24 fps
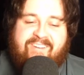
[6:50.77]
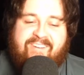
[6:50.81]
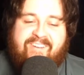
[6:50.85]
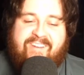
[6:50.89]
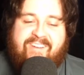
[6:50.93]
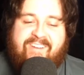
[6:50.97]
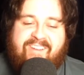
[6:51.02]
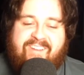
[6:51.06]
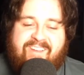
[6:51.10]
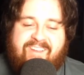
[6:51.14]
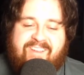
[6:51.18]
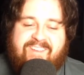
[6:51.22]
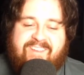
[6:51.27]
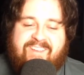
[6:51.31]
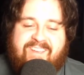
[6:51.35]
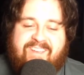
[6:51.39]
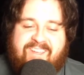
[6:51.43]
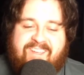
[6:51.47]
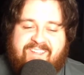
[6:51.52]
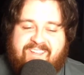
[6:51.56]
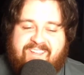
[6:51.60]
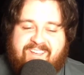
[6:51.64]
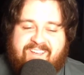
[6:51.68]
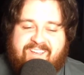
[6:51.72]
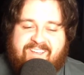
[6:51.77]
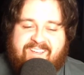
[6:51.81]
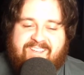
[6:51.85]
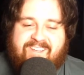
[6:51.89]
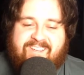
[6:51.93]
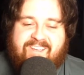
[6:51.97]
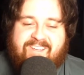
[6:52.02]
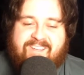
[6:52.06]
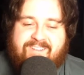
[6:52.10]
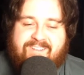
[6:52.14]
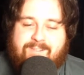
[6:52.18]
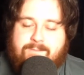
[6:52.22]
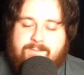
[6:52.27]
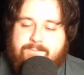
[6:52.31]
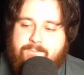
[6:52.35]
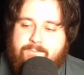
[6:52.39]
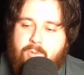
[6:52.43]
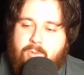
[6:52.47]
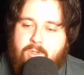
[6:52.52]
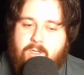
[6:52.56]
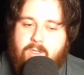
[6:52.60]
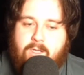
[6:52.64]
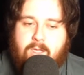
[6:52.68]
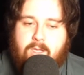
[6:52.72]
Hey, hey, hey.
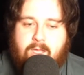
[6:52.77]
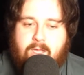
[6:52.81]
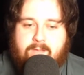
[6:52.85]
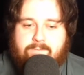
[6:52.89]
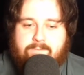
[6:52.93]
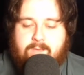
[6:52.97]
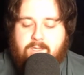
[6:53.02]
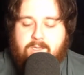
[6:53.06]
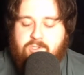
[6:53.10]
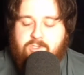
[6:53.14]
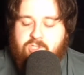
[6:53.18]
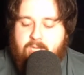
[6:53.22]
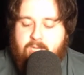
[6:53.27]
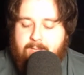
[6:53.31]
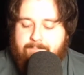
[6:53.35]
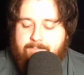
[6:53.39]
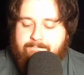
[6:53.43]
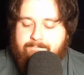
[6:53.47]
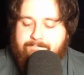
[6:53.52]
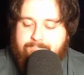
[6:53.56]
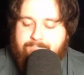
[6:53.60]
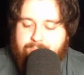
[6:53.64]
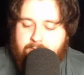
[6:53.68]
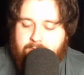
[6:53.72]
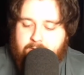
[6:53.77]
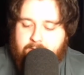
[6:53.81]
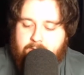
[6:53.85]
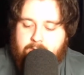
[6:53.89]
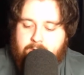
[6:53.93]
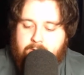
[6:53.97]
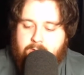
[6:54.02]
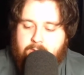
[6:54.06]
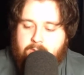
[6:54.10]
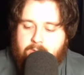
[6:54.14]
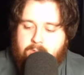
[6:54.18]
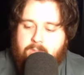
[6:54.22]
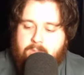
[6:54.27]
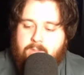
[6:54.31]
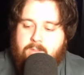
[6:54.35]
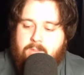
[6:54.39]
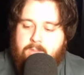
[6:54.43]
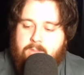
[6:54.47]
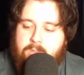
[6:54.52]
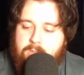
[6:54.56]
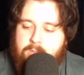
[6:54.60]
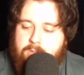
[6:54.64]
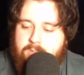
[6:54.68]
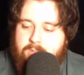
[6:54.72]
What a life, eh, chat?
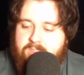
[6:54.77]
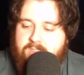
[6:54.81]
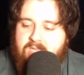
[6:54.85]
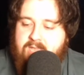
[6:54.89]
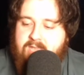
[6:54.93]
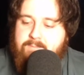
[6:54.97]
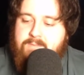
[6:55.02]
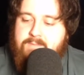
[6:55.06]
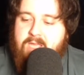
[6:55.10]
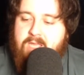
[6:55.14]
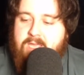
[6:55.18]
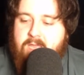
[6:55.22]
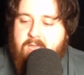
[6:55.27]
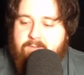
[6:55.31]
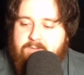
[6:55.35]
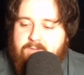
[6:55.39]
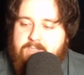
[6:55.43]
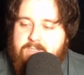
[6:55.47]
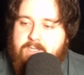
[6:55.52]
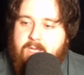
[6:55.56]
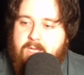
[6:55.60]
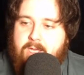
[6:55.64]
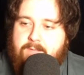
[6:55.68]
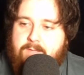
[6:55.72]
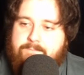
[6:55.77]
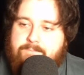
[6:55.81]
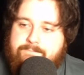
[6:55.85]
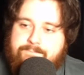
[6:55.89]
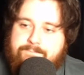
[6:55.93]
Same day every day.